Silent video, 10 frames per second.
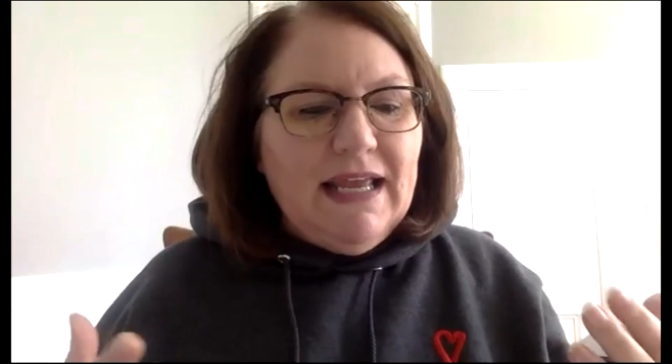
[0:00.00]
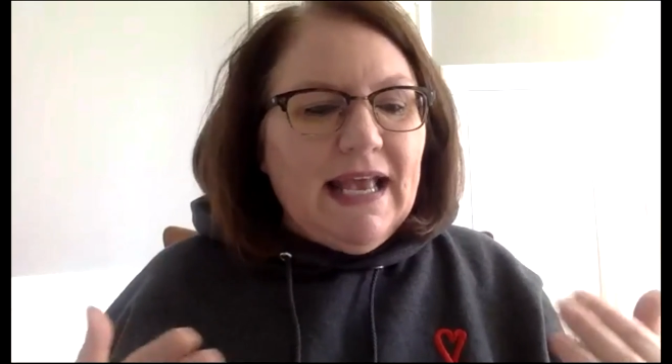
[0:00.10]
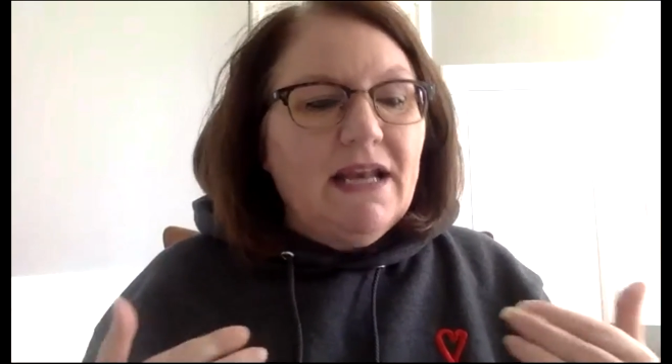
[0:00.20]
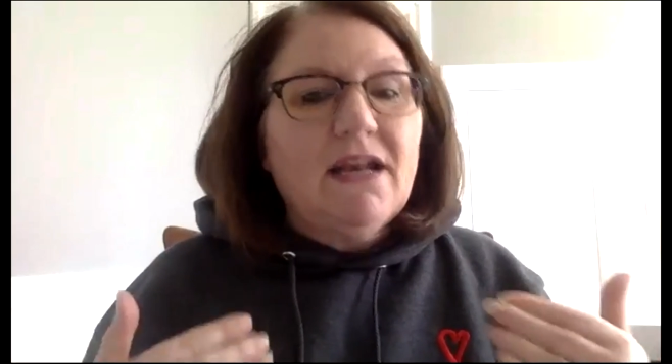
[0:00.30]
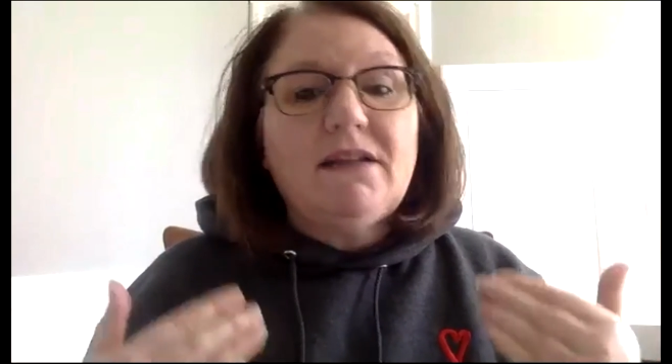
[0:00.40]

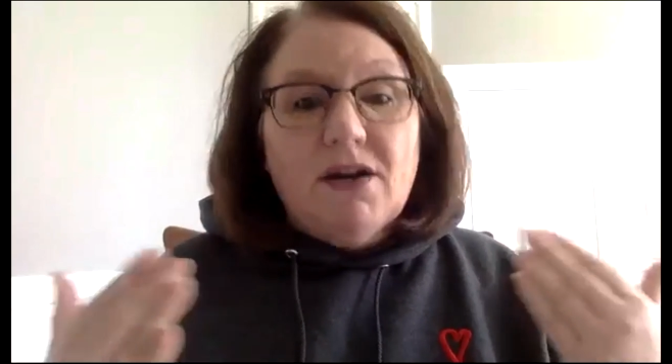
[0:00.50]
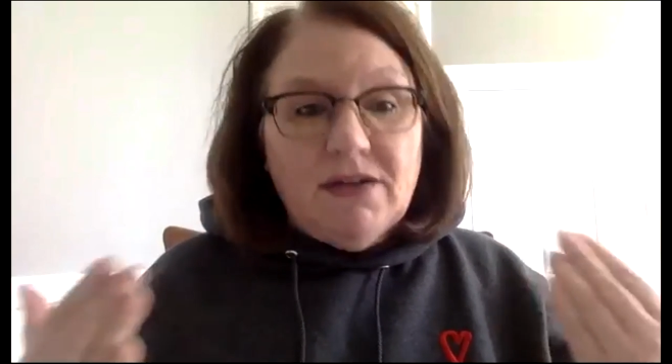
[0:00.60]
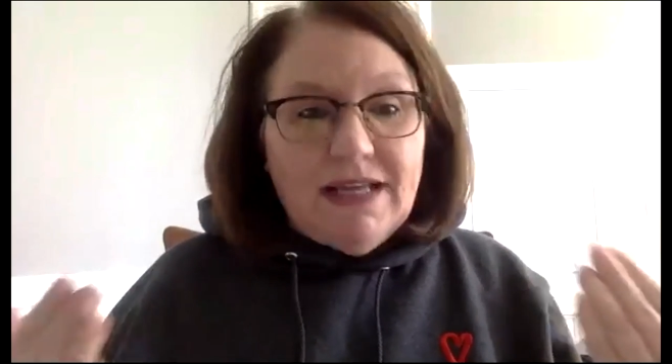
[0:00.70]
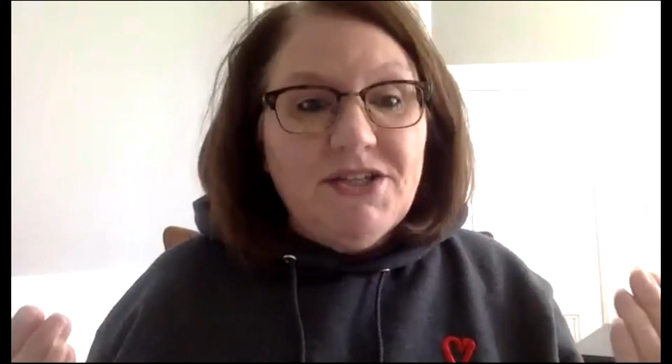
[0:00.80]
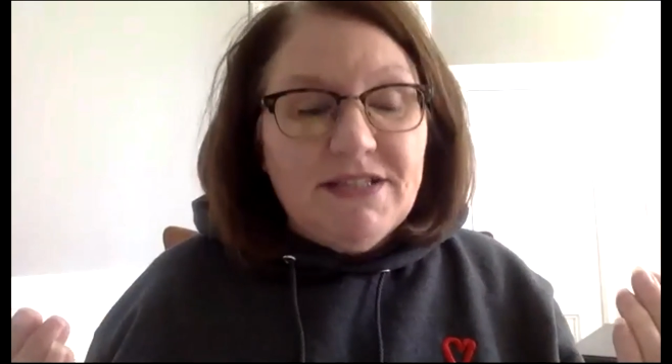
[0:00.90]
And our
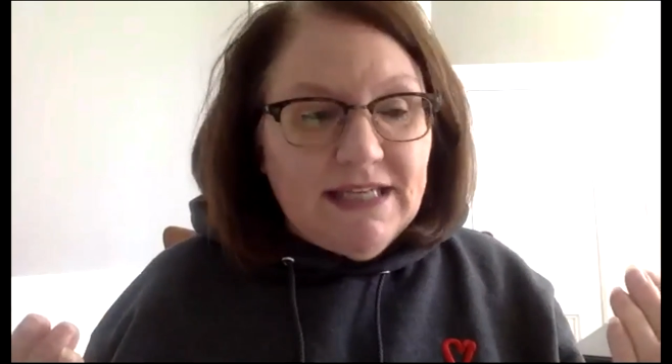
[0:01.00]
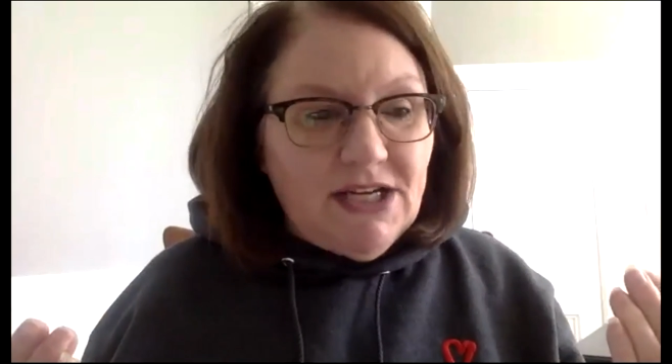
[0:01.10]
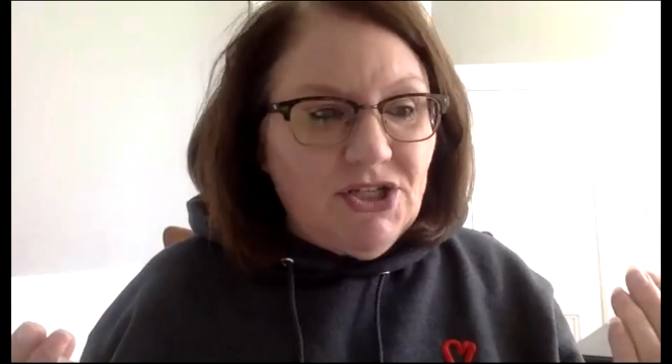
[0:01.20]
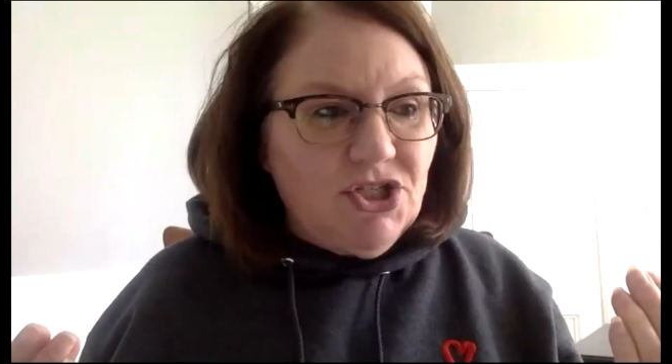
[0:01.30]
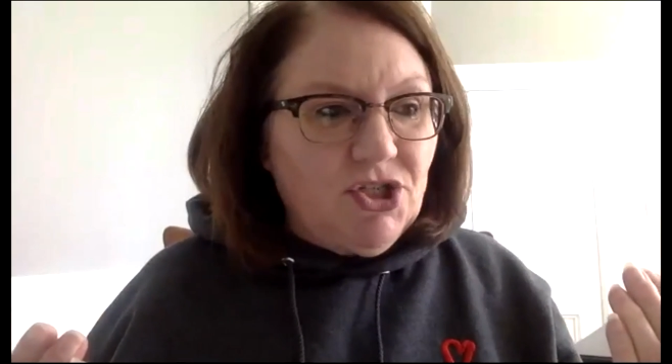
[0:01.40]

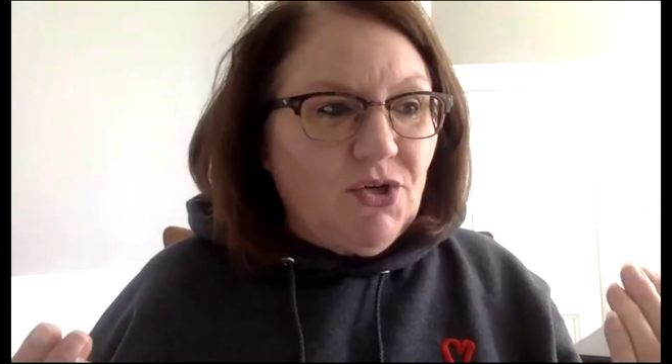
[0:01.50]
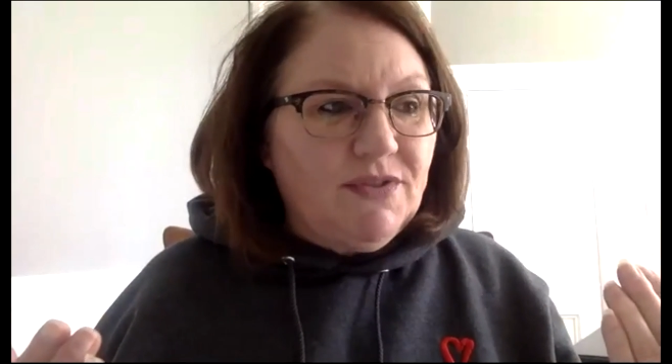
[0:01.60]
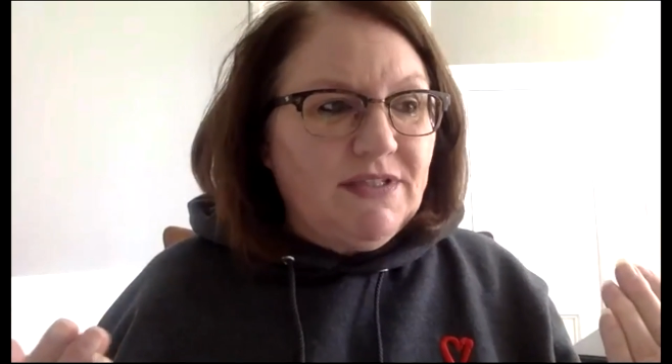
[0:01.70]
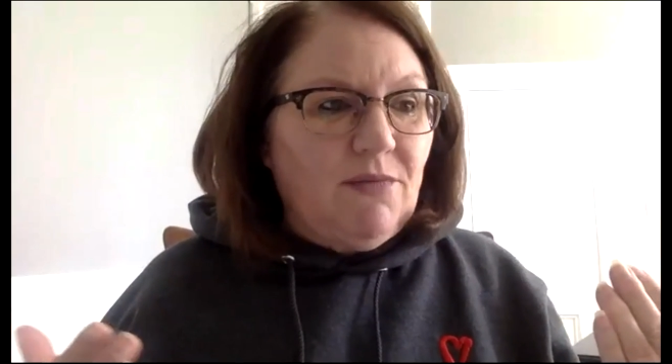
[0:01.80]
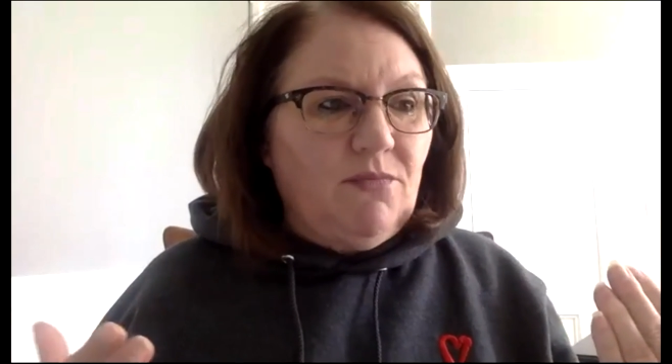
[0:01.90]
legislation
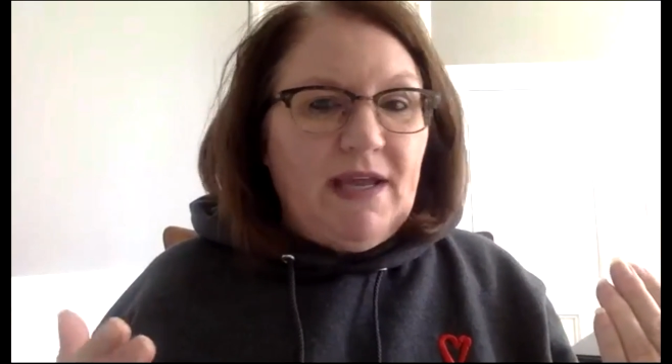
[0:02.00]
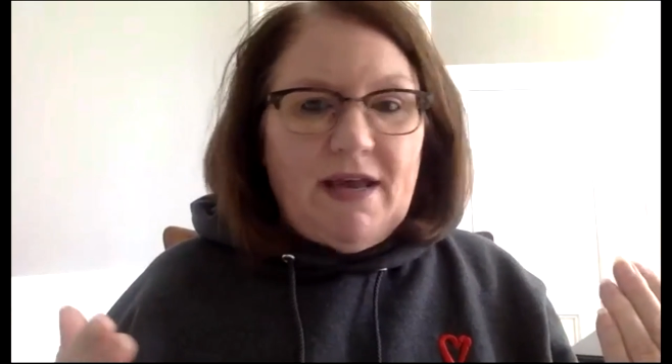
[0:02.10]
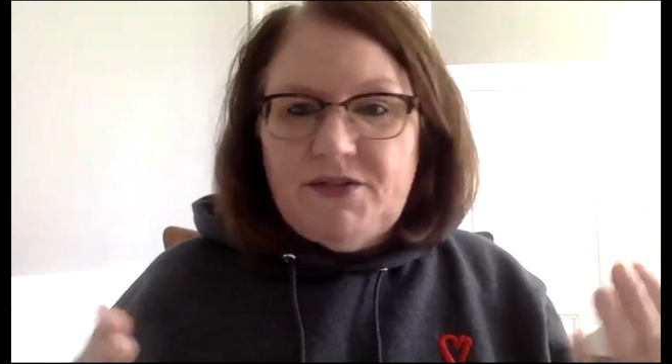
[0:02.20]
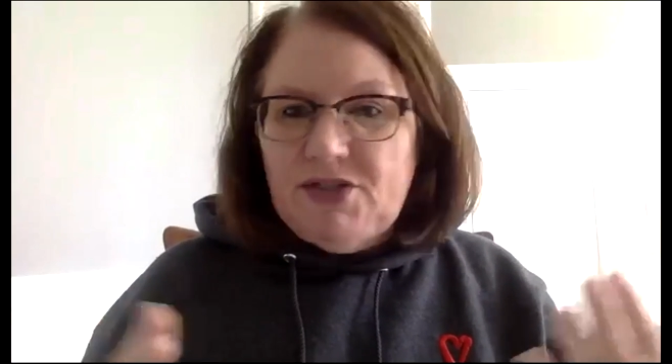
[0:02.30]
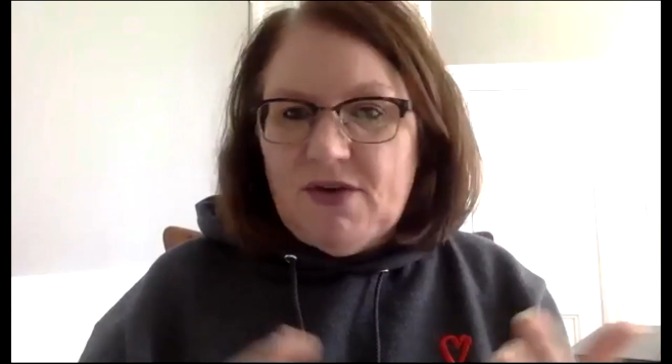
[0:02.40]
shows that we
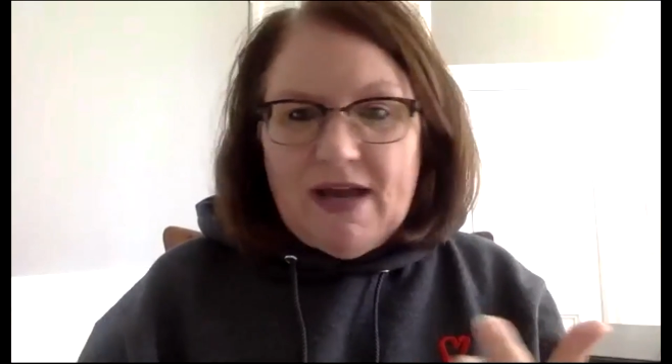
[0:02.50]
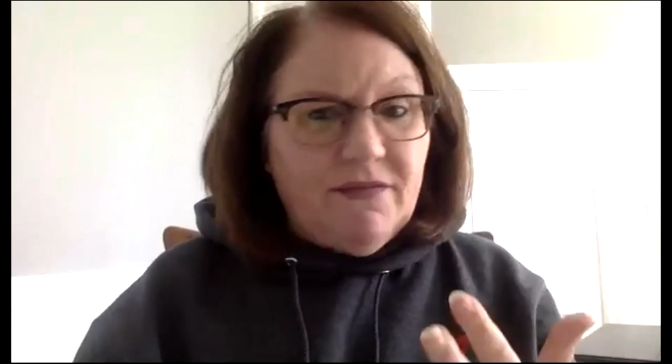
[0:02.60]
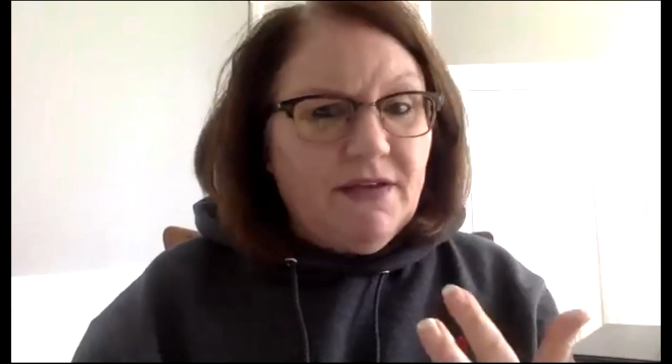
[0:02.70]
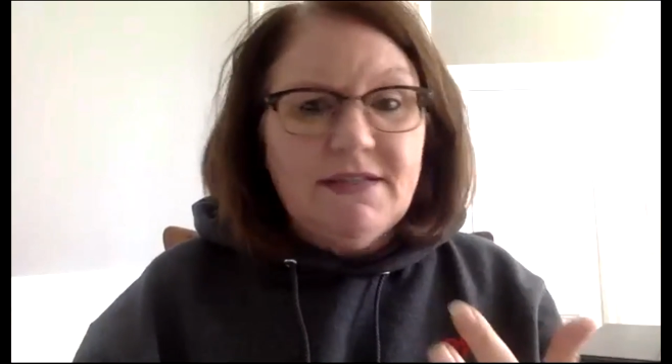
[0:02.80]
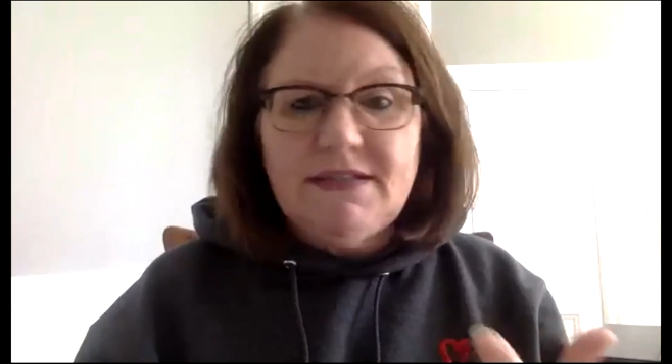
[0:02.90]
have to do
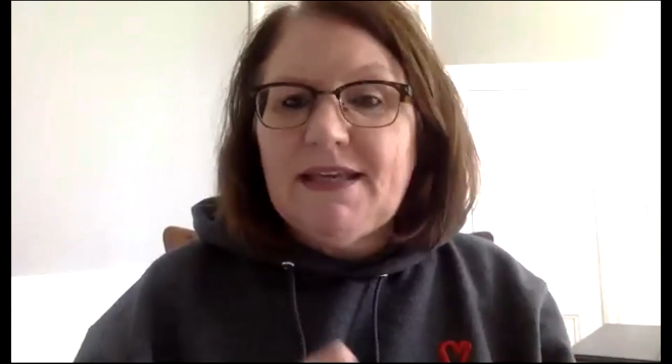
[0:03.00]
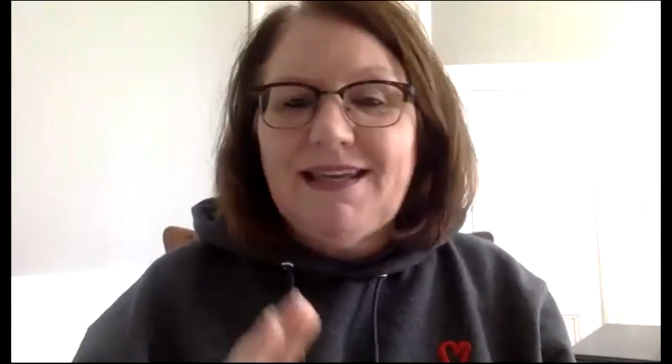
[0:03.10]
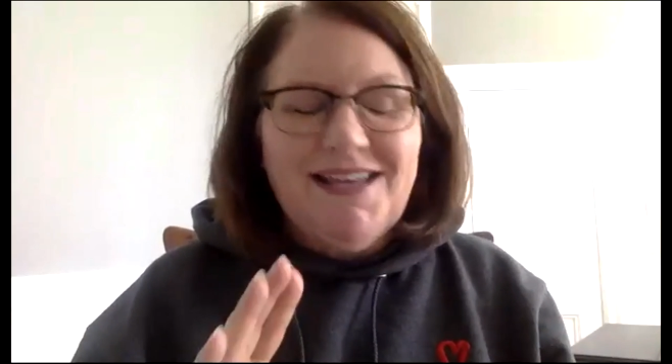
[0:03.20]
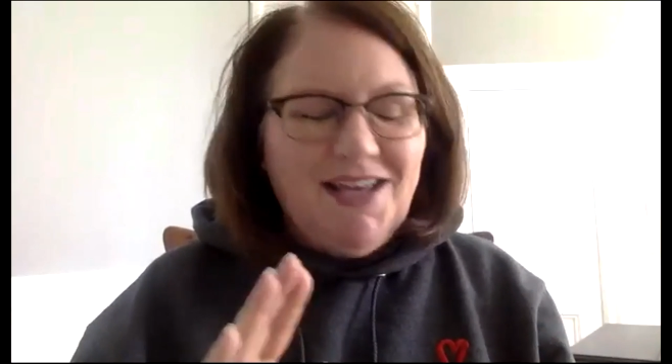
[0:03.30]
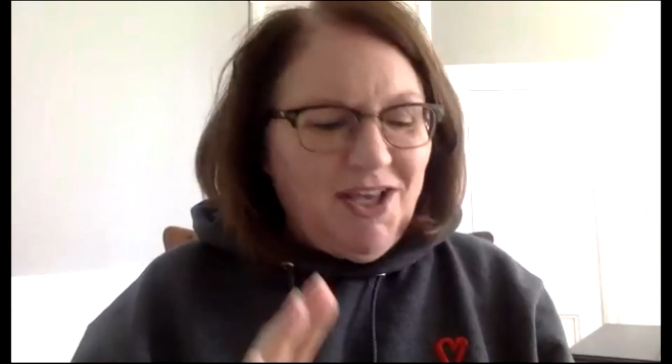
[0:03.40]
advocacy,